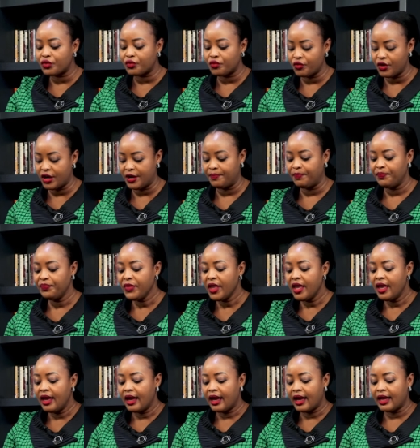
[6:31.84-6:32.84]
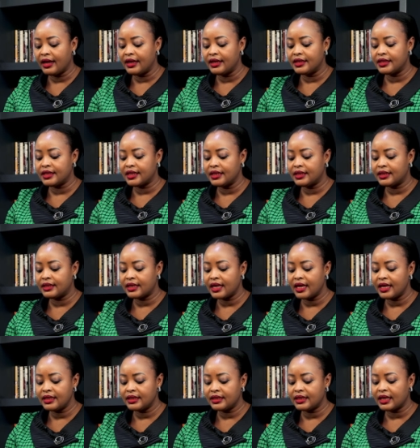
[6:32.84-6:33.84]
3. And it
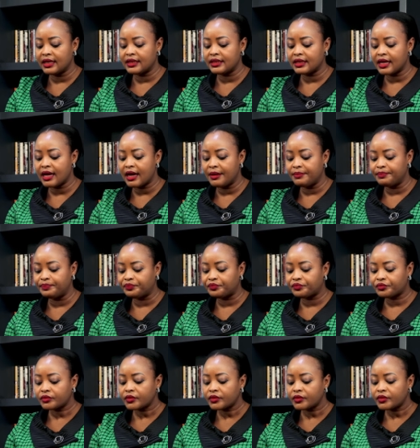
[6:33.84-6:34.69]
says that. Um,